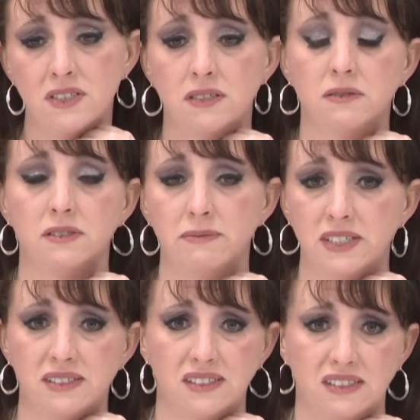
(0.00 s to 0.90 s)
She was
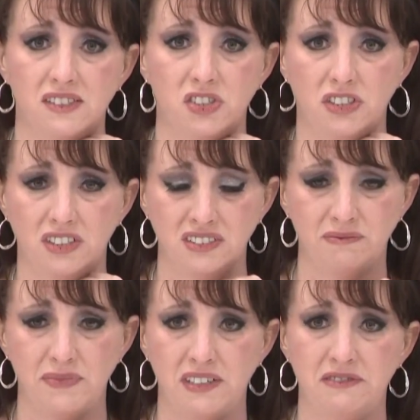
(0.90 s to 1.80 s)
my sister,
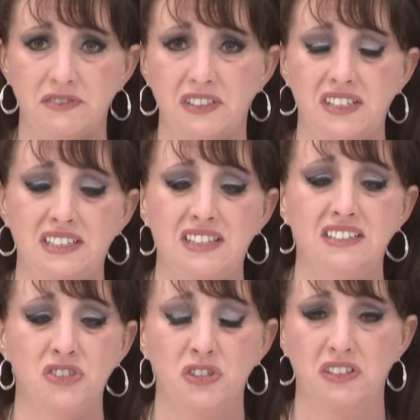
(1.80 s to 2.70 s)
and I feel like
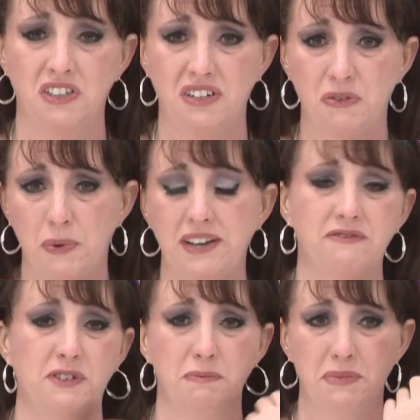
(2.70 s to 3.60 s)
they took her away
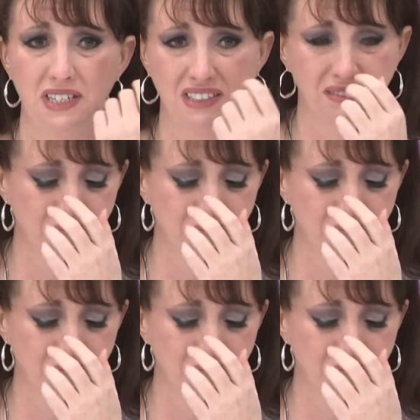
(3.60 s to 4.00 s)
from me.